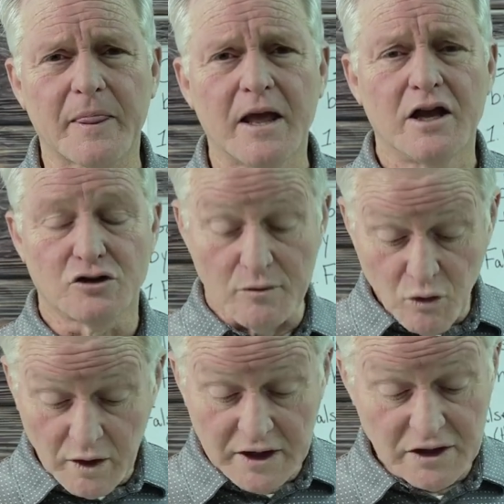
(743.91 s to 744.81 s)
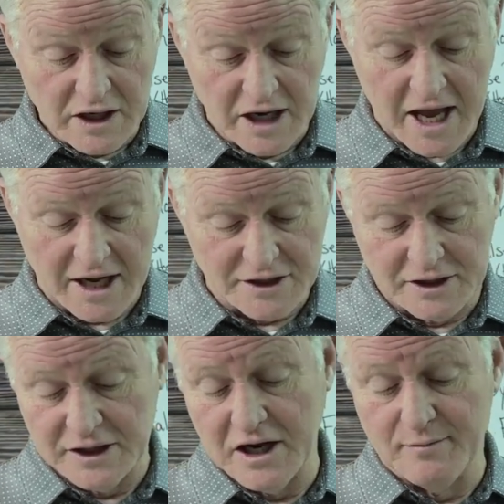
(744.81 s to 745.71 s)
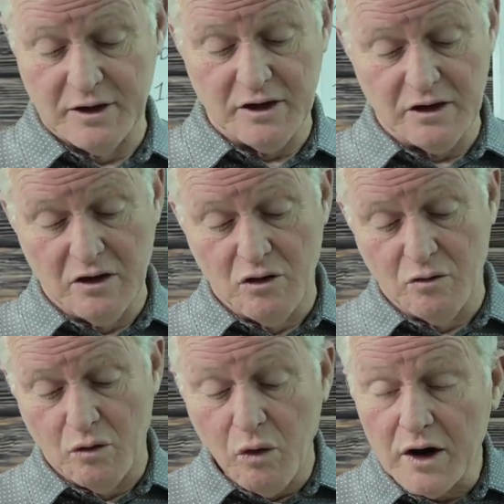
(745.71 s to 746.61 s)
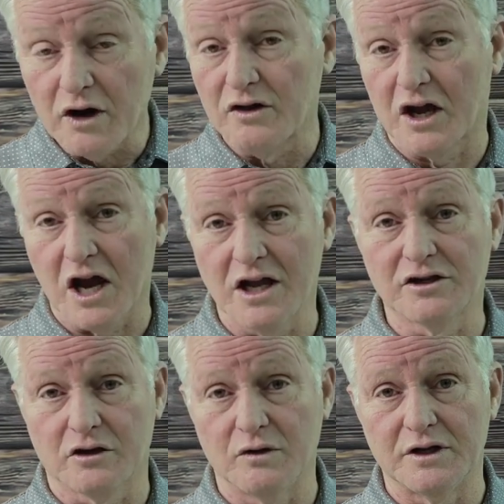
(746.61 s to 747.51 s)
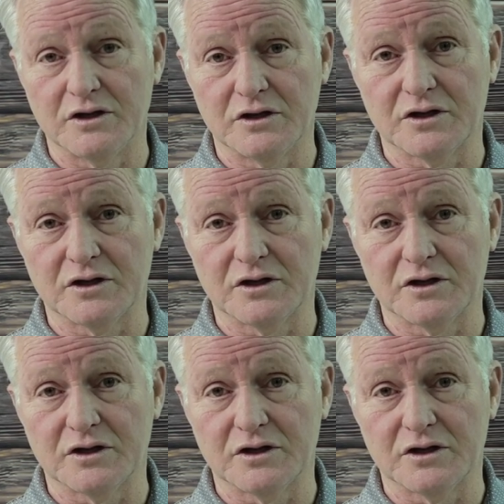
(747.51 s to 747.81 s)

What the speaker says: So I'm wanting the class to tell me, well, what are the consequences?